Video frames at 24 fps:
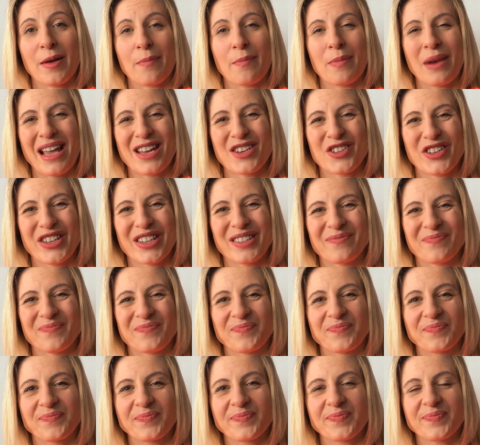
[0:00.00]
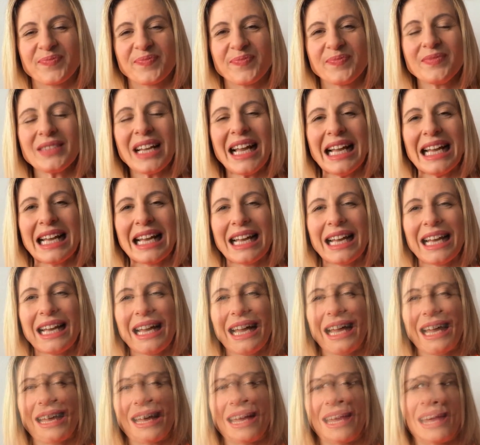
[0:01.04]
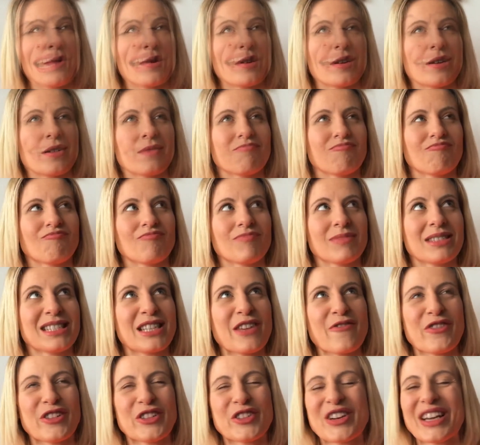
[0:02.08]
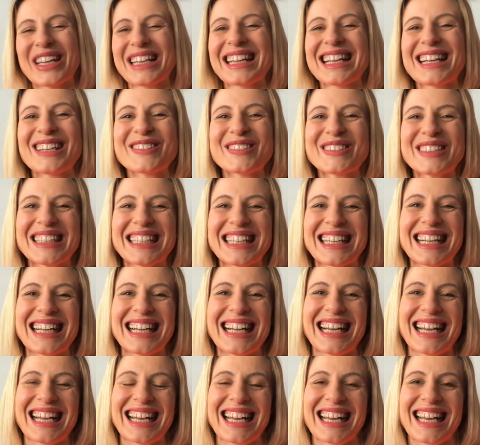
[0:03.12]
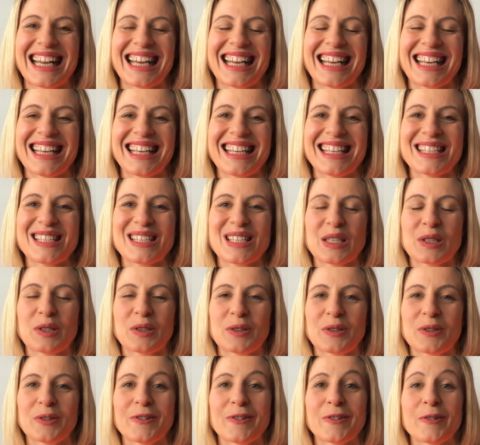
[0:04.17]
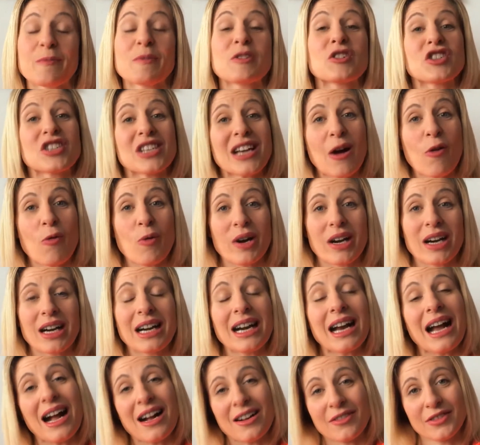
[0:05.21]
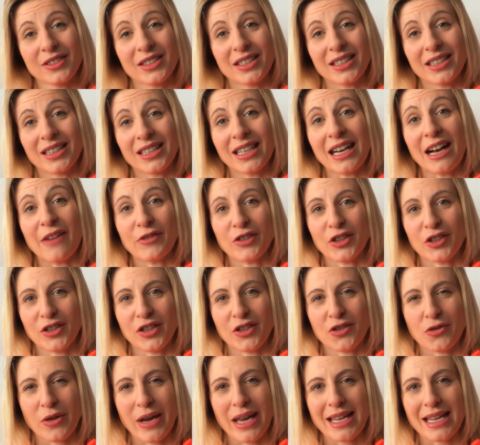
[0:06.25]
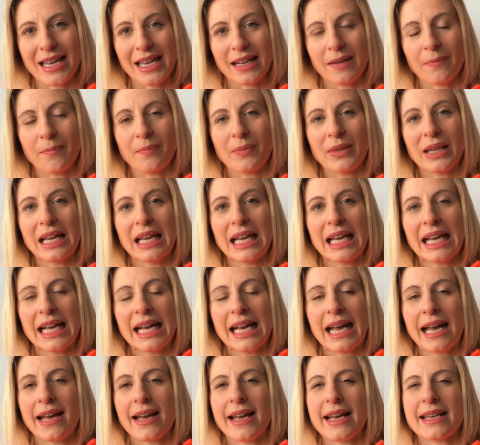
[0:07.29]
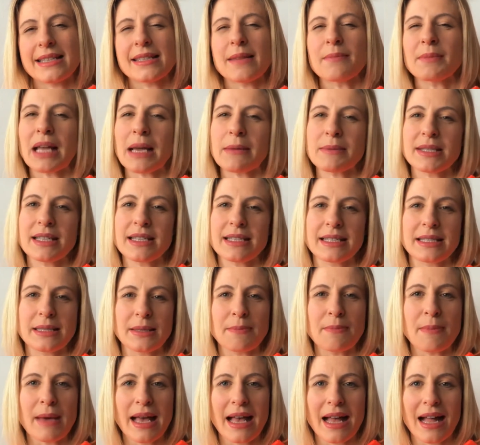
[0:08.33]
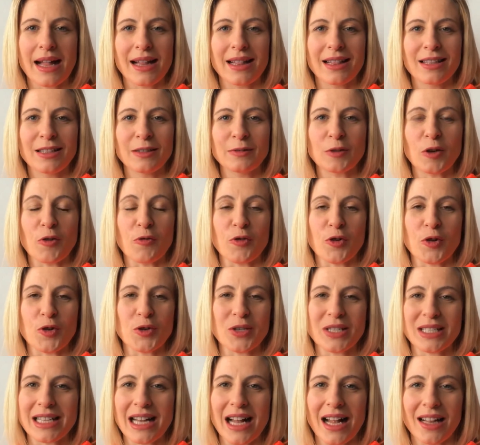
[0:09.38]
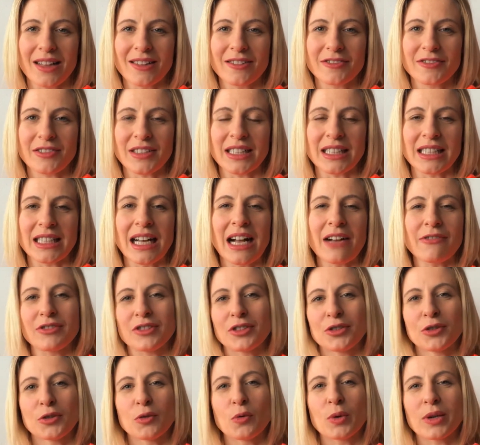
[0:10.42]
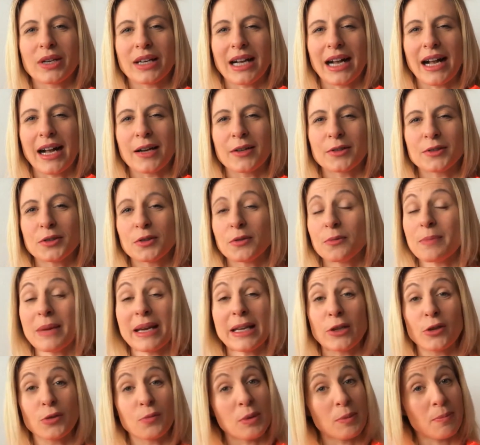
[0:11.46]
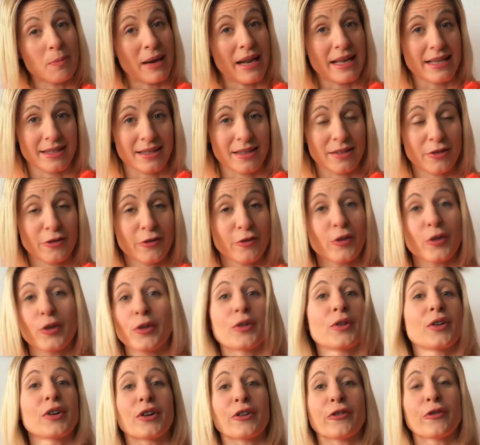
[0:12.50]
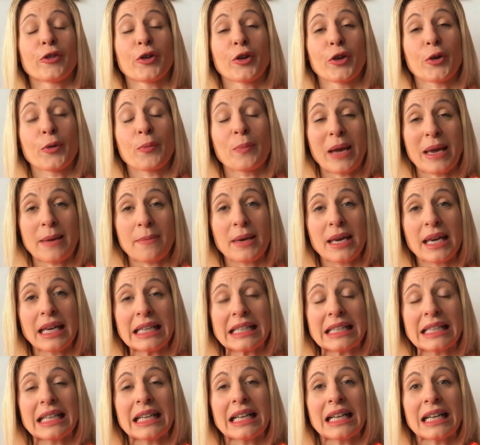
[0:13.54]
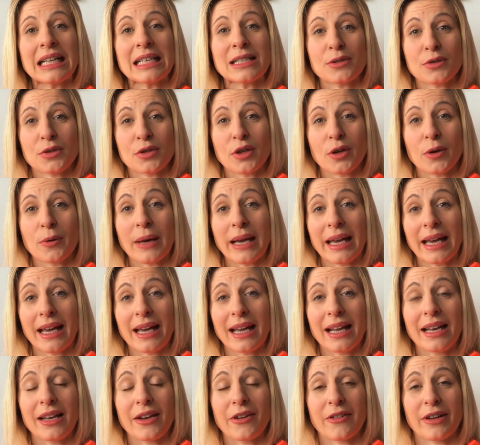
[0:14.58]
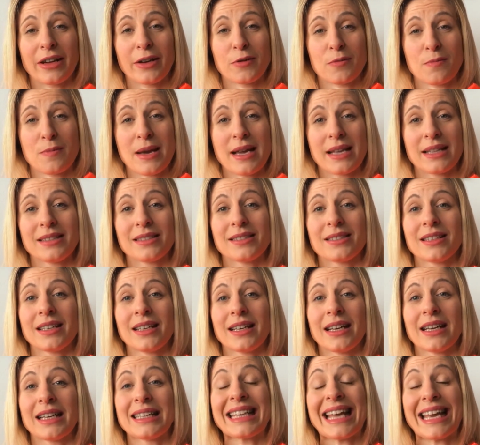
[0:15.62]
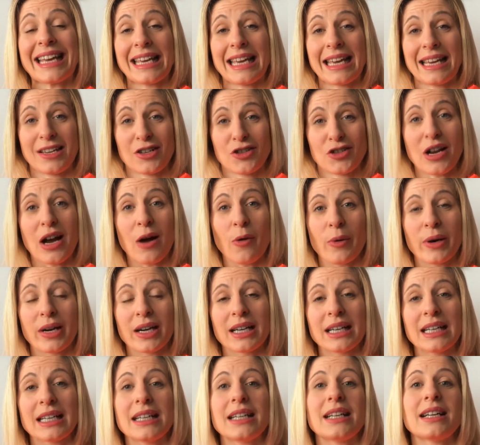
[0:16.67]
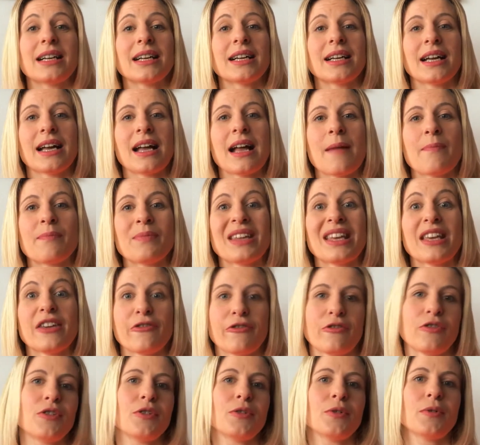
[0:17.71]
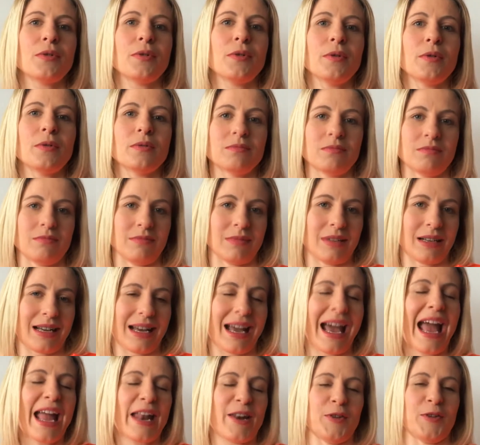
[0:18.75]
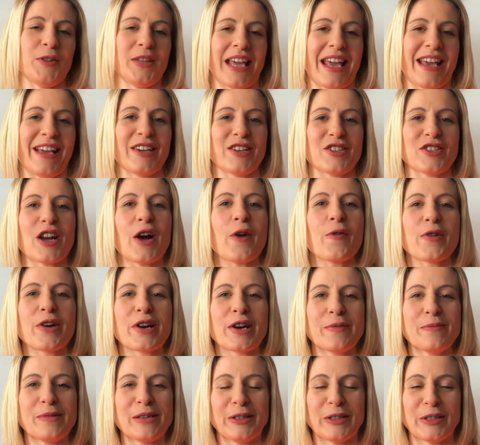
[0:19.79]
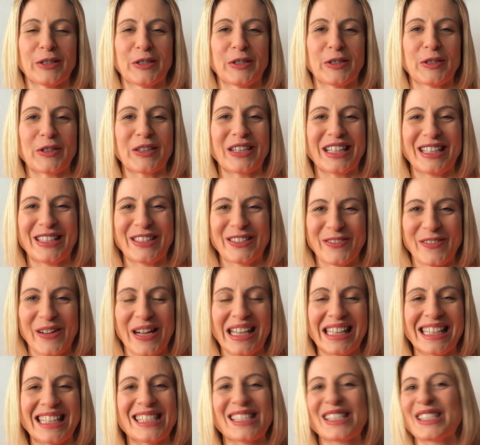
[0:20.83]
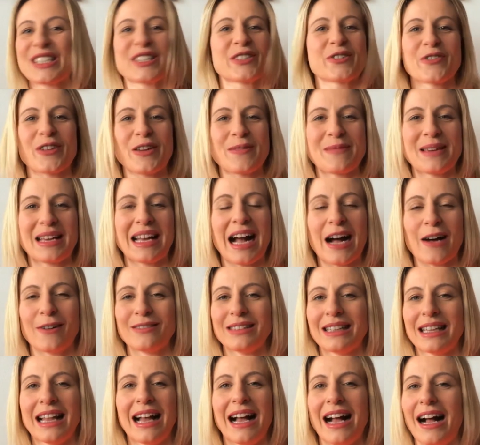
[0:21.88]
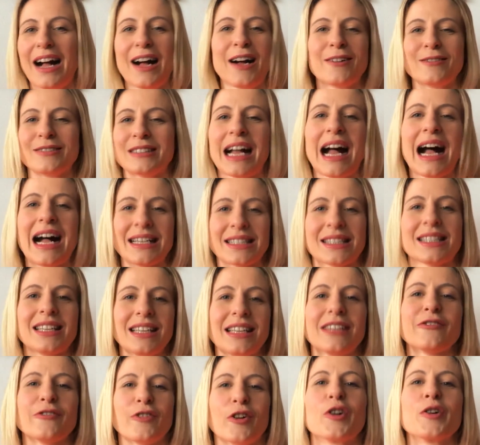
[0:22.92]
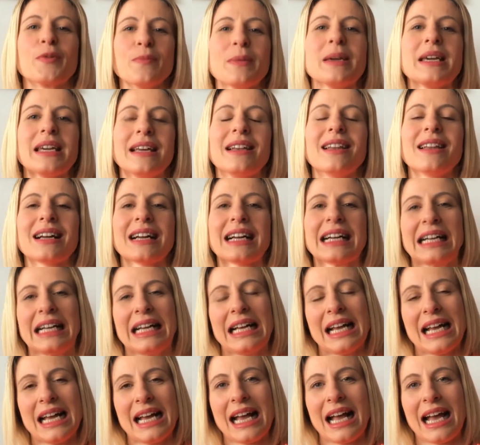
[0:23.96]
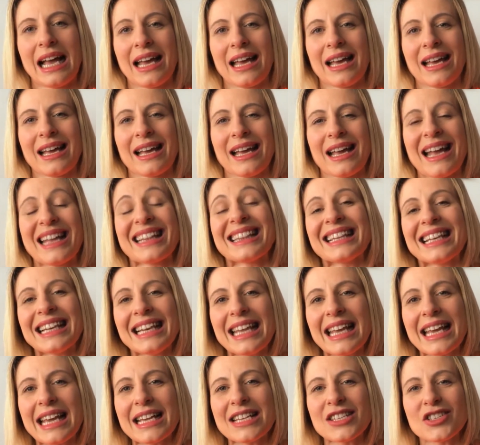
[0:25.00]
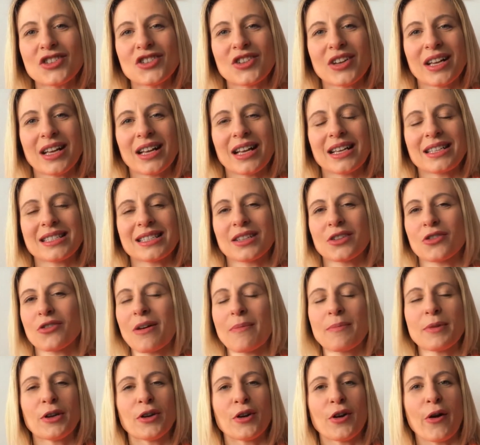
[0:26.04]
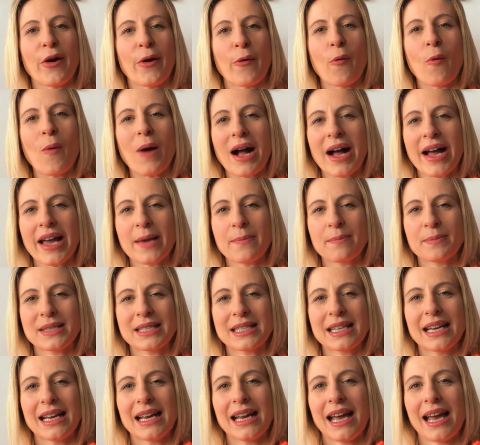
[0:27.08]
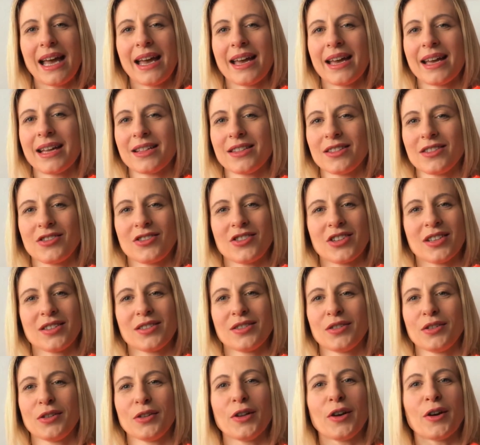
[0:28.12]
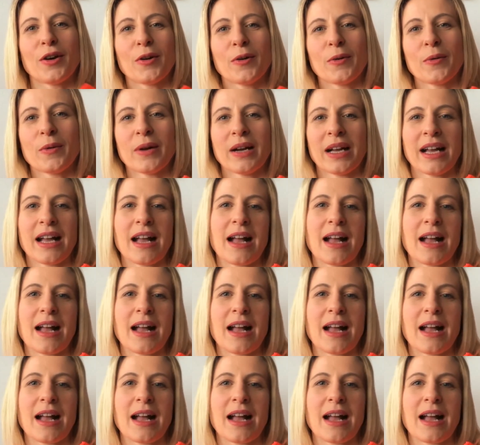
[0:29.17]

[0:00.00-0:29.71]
pleasure. I think we are at number 7 right now, is to shower after the training. Sometimes the smell of yourself after the workout may not be pleasant for your baby, so I highly recommend taking a shower. If you cannot take a shower because your little one is screaming out loud, asking for milk, at least just grab, you know, a wipes and just, you know,